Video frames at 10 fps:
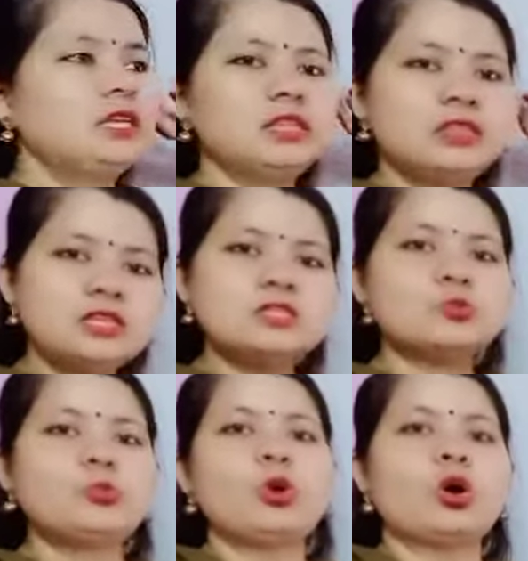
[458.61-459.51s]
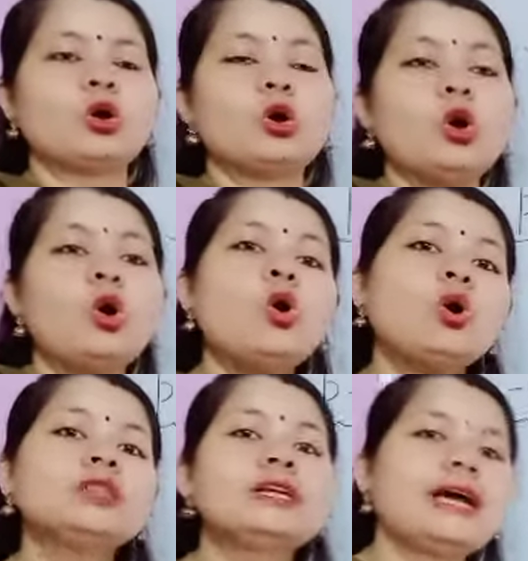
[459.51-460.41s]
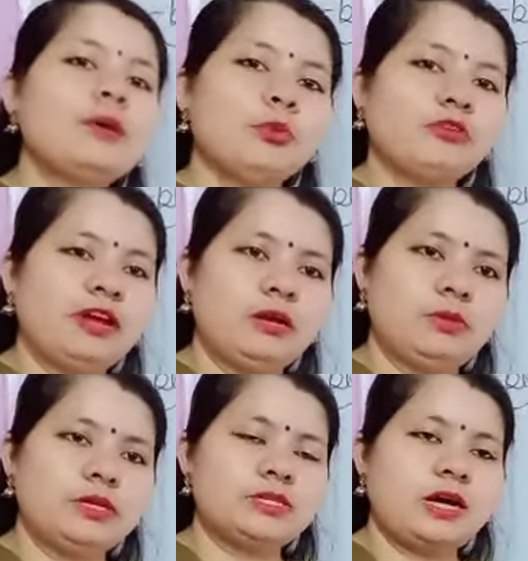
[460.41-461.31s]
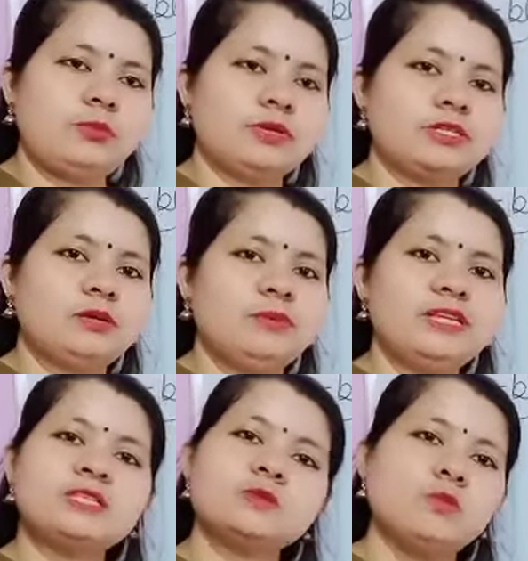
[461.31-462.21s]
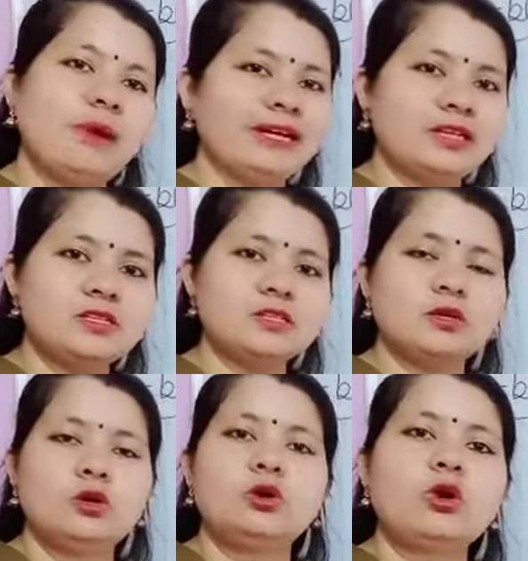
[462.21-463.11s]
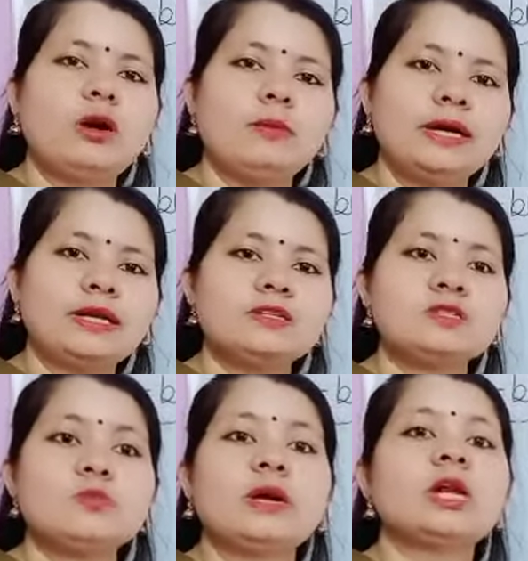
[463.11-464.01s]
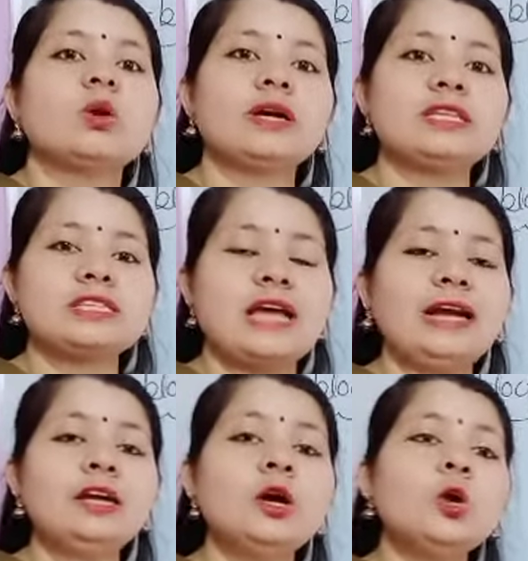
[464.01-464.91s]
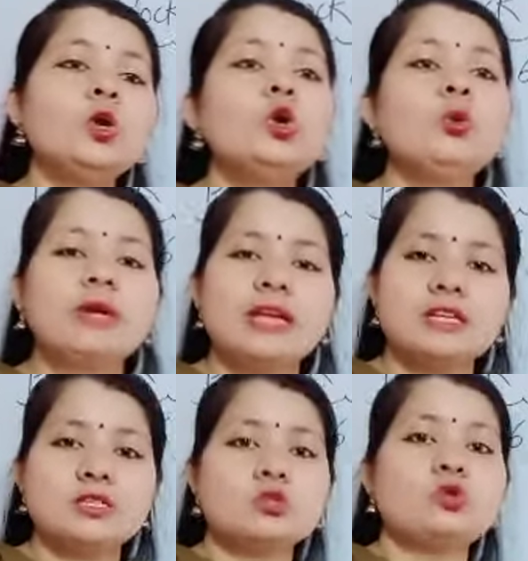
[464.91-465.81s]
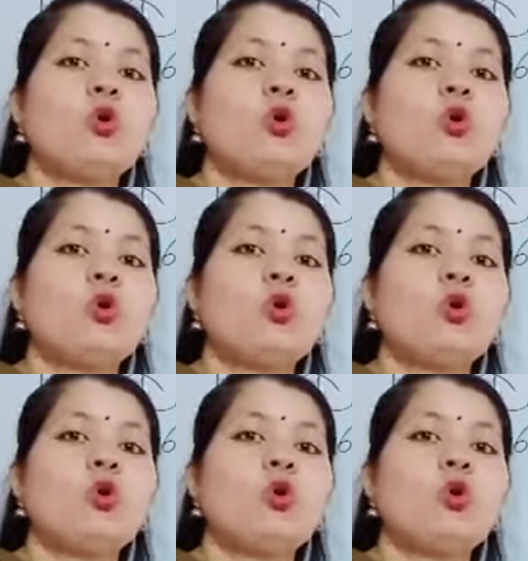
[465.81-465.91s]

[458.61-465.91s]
in this block all the type of elements are present, means metals, non-metals, metalloids, and noble gases.